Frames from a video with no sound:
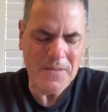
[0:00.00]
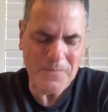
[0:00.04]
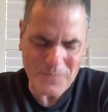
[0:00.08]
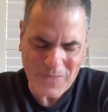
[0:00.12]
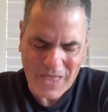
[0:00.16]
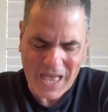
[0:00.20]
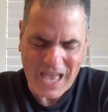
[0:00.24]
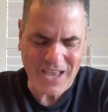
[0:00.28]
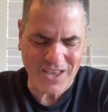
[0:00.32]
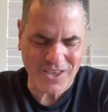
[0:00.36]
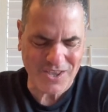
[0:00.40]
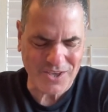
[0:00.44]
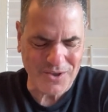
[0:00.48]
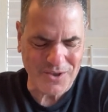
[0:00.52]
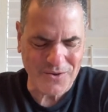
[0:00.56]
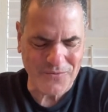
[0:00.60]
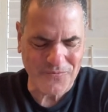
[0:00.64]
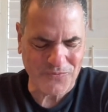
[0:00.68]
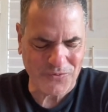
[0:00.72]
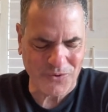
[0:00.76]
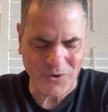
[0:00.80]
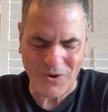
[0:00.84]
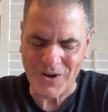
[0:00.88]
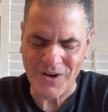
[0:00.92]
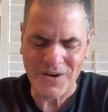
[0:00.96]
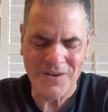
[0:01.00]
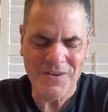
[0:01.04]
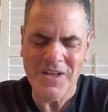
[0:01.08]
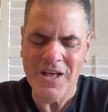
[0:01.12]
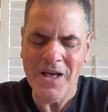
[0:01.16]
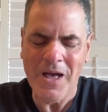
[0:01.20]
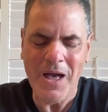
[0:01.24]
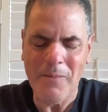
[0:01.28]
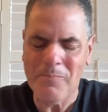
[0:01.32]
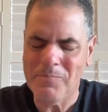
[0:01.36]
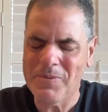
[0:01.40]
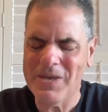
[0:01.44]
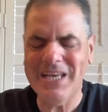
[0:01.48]
Thank you for
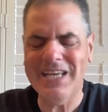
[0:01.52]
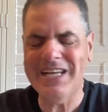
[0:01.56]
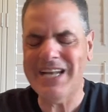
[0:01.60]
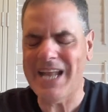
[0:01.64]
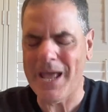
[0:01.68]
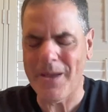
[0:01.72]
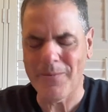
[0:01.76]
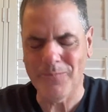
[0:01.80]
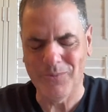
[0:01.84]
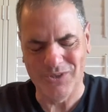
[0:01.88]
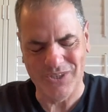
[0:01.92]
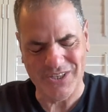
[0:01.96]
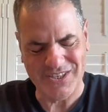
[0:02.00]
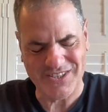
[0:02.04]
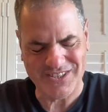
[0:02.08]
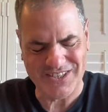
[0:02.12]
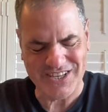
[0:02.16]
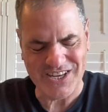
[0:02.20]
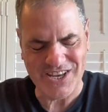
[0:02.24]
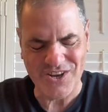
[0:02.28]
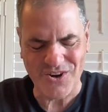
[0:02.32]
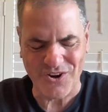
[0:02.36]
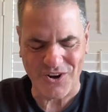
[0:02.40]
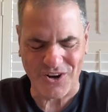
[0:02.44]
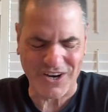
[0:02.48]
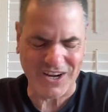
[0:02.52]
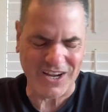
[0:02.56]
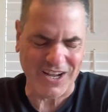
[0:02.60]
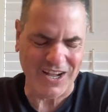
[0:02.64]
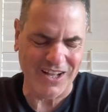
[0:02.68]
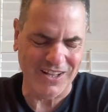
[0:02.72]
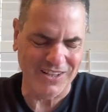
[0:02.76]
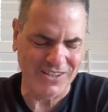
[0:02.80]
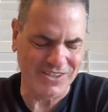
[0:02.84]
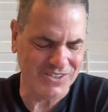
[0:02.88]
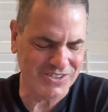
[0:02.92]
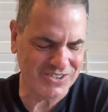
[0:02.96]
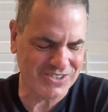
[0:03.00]
being able to see your
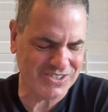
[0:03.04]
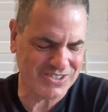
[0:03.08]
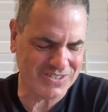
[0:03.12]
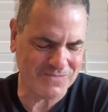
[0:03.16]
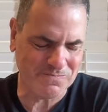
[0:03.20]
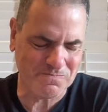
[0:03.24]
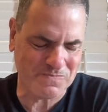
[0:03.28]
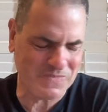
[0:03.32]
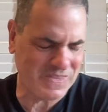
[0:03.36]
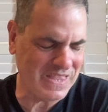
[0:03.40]
colors